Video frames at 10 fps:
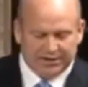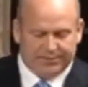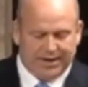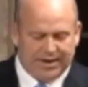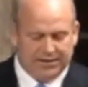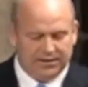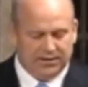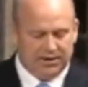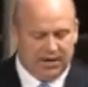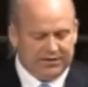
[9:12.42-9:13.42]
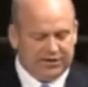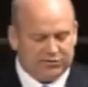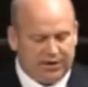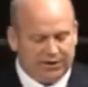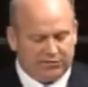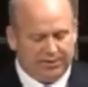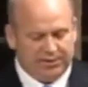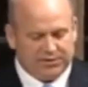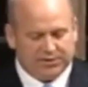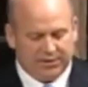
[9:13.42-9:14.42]
depend on these trade
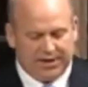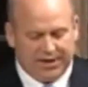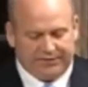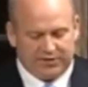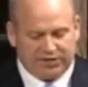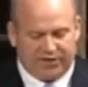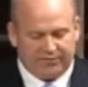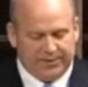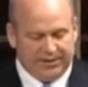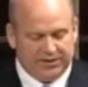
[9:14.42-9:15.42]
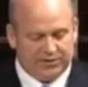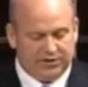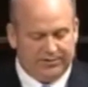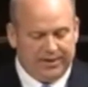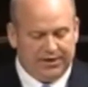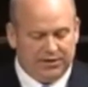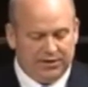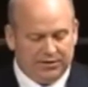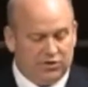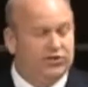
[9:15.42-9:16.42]
agreements, and this government is committed
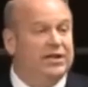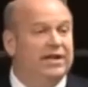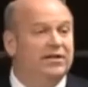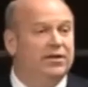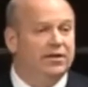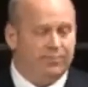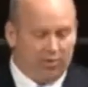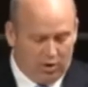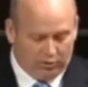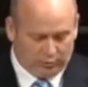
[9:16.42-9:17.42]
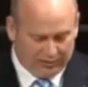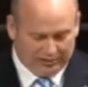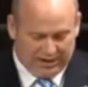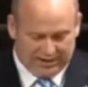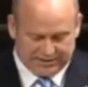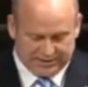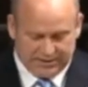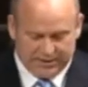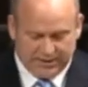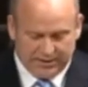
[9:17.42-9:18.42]
to seeing them all realized.
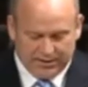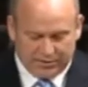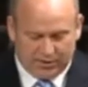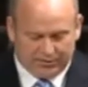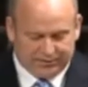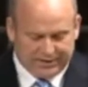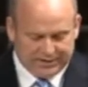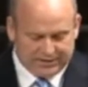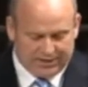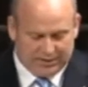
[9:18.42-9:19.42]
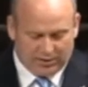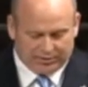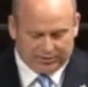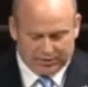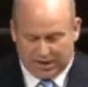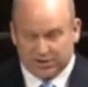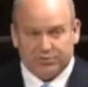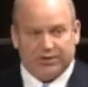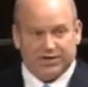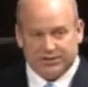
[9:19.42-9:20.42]
There are other things that I wanted to talk to,
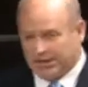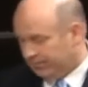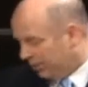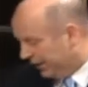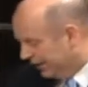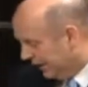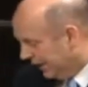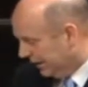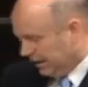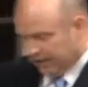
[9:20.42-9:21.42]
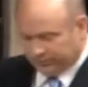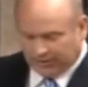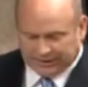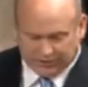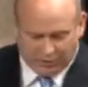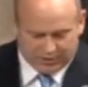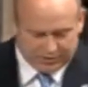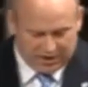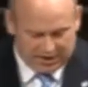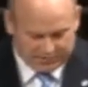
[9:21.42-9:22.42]
but I see I'm running low on
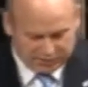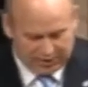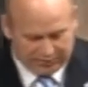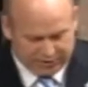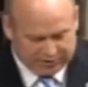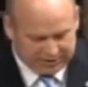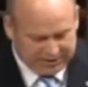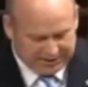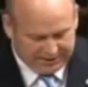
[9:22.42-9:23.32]
time, so I will just